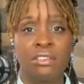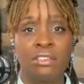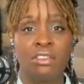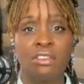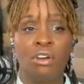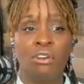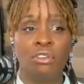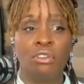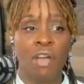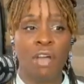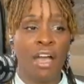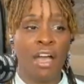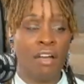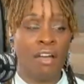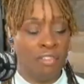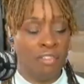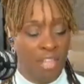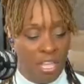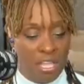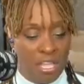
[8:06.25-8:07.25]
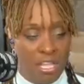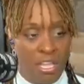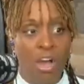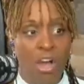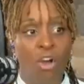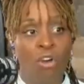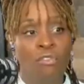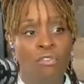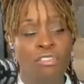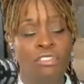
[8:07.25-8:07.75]
You have
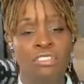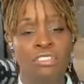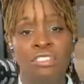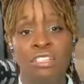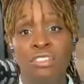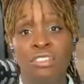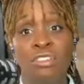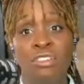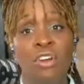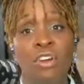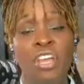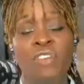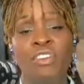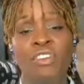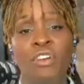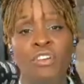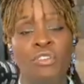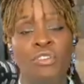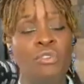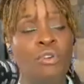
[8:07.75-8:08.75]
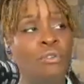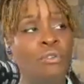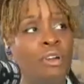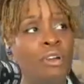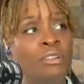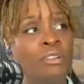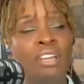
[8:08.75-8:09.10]
over, even though you don't,